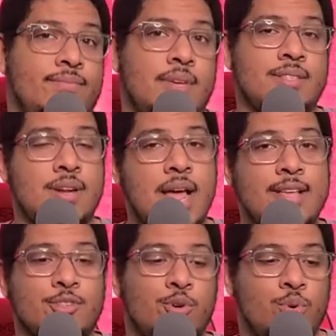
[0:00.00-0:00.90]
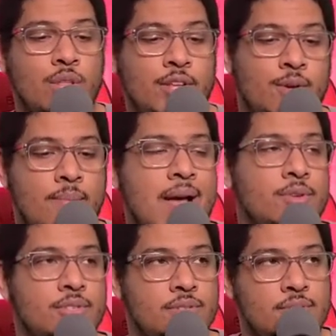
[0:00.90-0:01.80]
It's a nice, cool little
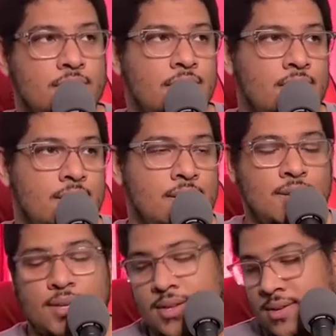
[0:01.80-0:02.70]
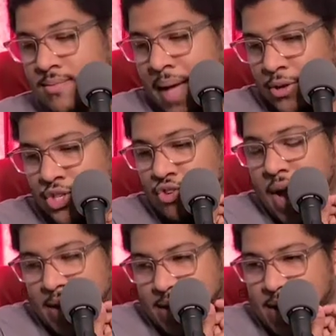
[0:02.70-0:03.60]
mouse, uh, mouse
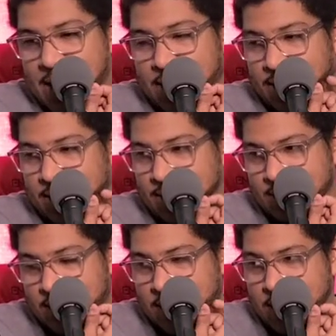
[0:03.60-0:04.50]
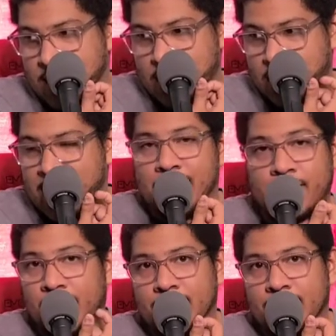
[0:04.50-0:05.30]
track kind of kind of thing.